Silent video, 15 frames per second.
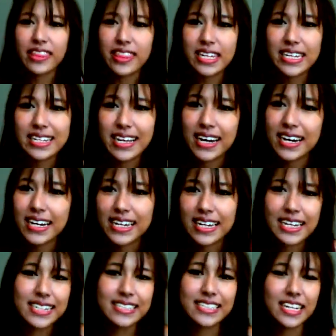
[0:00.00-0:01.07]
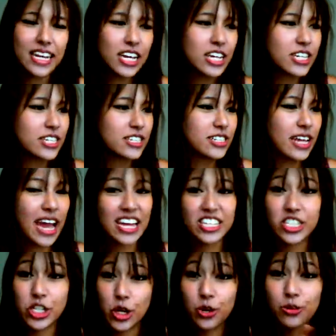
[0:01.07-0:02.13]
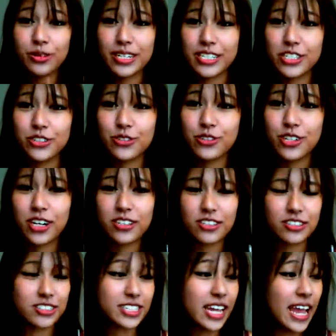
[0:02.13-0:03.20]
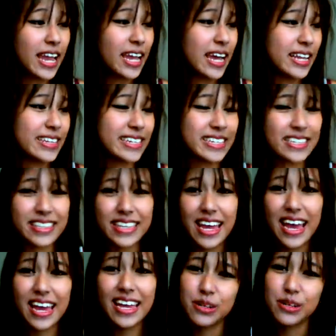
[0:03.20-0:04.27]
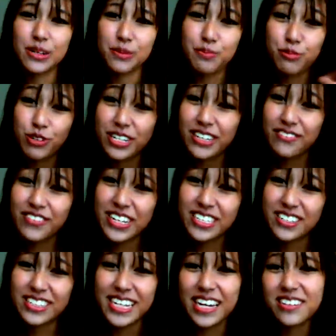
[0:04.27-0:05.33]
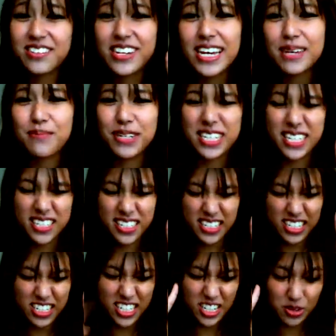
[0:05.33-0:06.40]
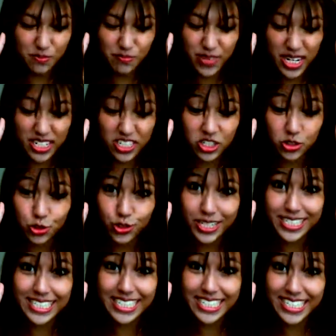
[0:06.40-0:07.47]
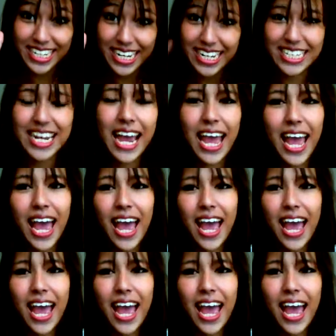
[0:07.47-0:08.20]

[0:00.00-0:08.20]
that this guy has shown his true colors. Like that he's a pretty face on the outside, but he's like a scumbag dude on the inside.